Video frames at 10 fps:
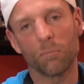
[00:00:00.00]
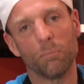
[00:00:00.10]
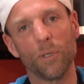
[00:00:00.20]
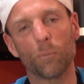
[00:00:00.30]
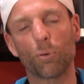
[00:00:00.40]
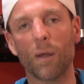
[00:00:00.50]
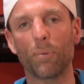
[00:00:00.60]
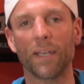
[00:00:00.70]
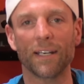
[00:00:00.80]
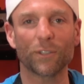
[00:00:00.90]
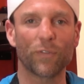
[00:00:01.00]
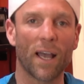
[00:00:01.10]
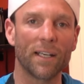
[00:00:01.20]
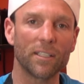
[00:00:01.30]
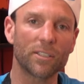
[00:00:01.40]
Meal prepping at its
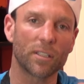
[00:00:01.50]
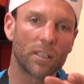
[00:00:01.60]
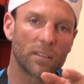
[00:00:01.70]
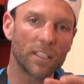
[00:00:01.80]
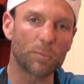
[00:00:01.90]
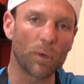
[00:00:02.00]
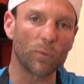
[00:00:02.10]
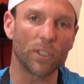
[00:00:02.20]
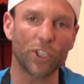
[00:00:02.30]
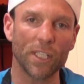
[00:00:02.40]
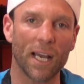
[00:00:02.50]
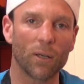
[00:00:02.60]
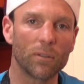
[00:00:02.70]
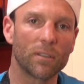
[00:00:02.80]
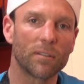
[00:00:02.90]
finest. Let's bring Richie
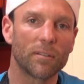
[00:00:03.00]
out.